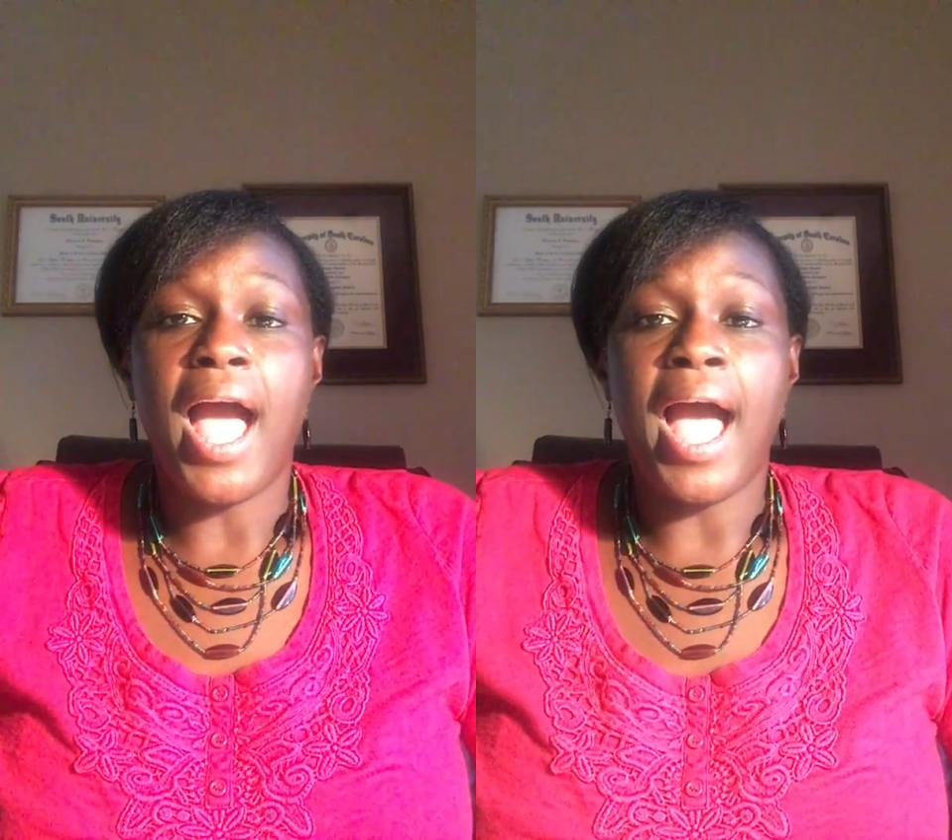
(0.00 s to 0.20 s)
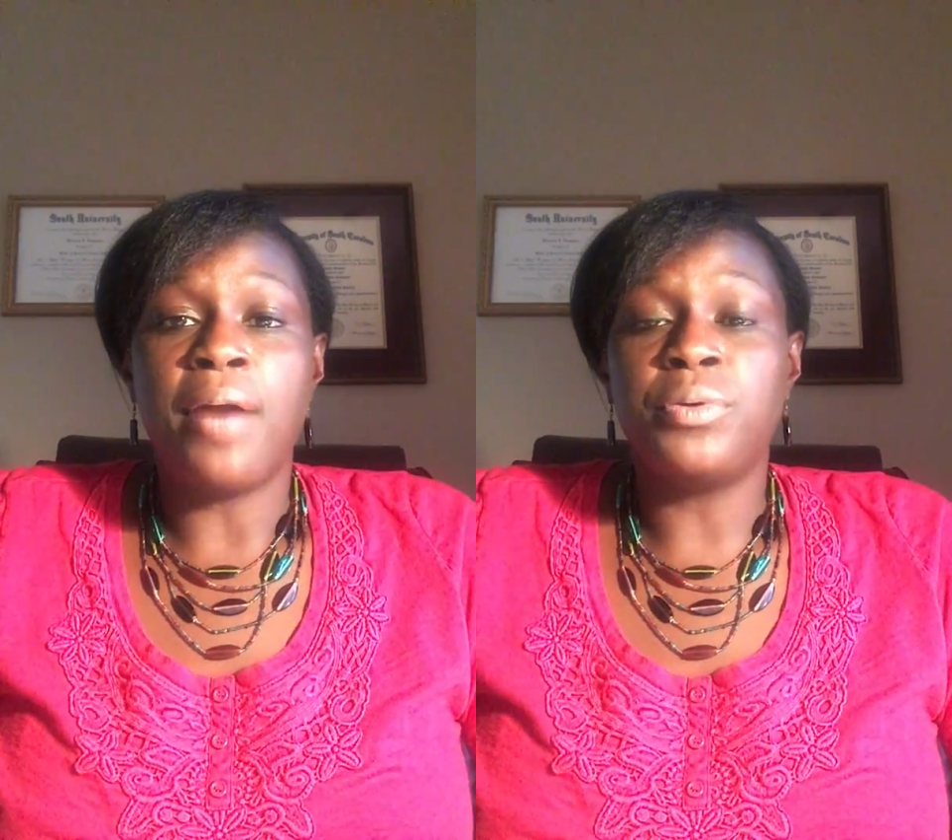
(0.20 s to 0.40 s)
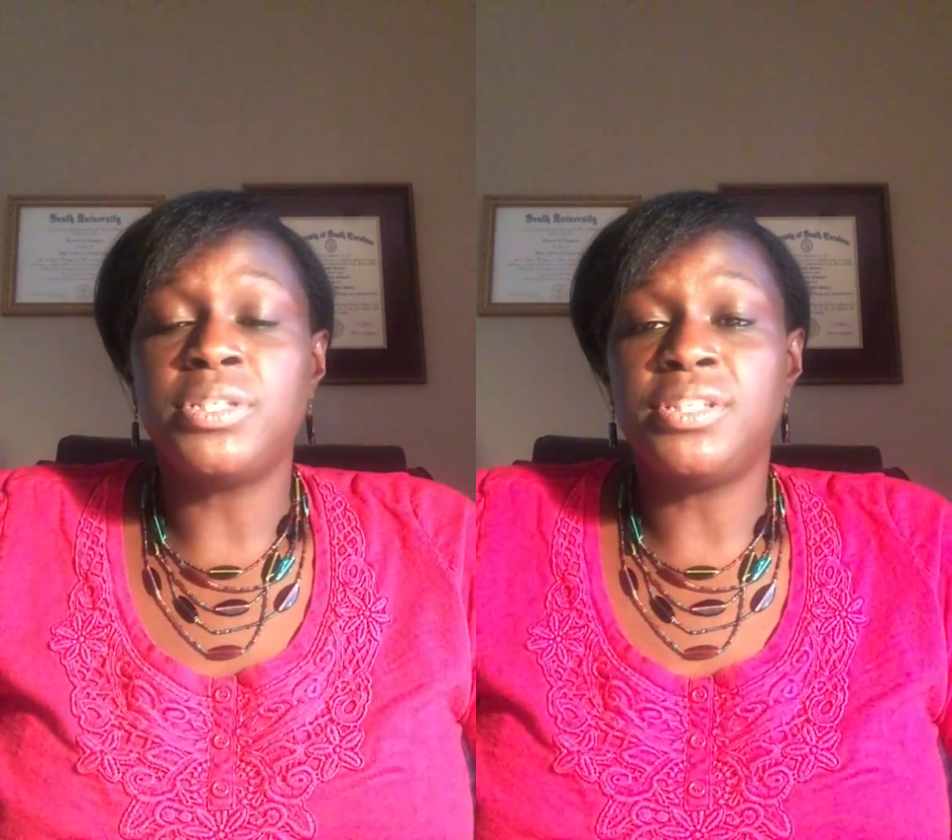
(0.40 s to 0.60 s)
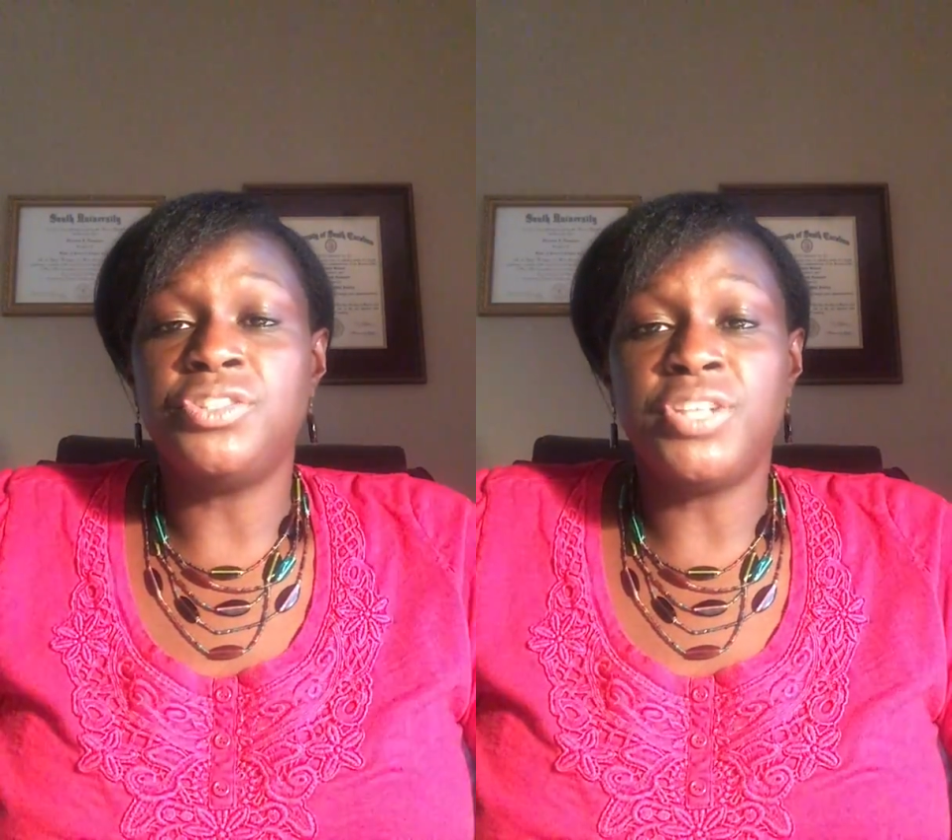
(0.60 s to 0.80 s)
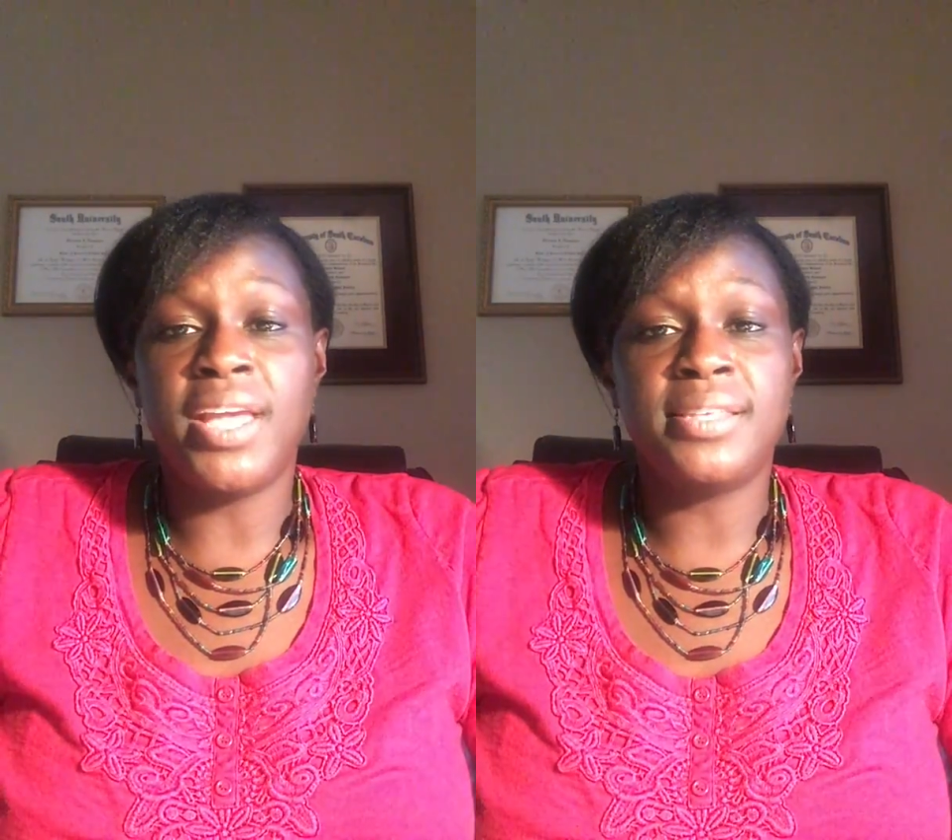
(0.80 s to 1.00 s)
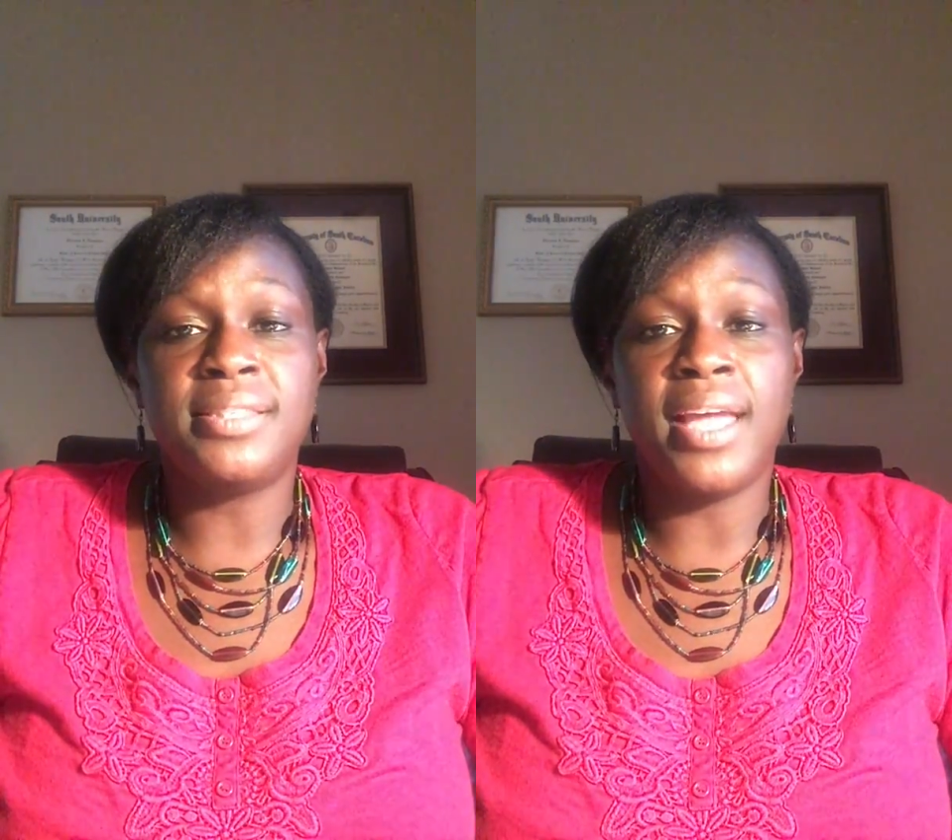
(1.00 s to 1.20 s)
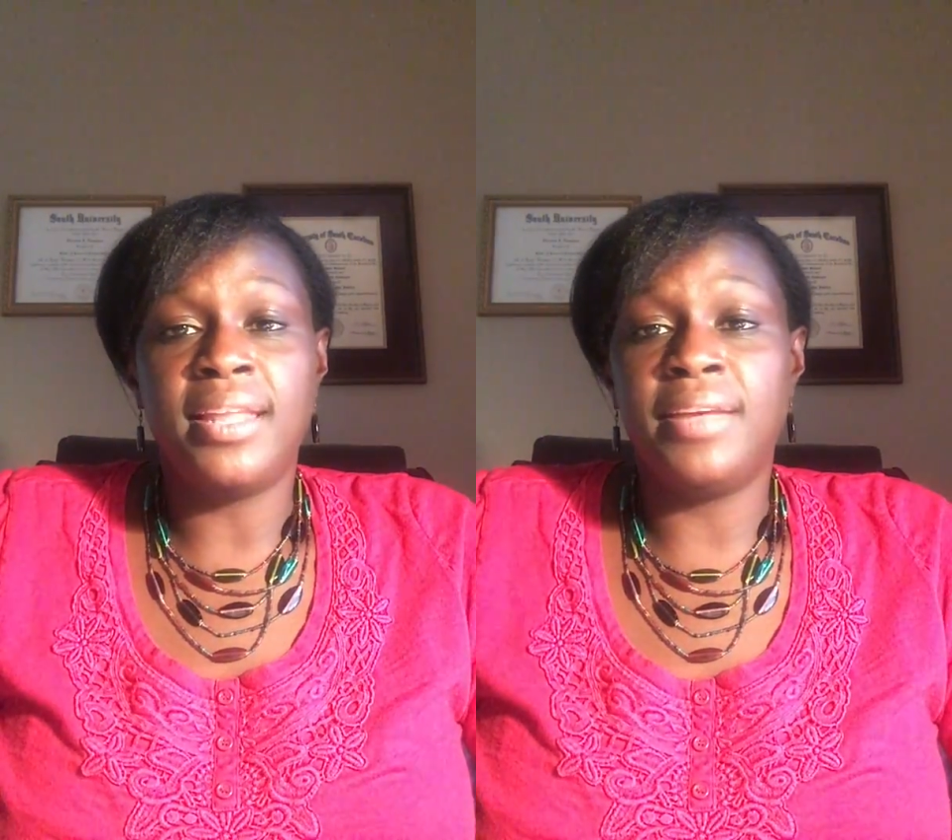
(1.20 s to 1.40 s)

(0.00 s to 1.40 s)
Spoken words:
I would suggest that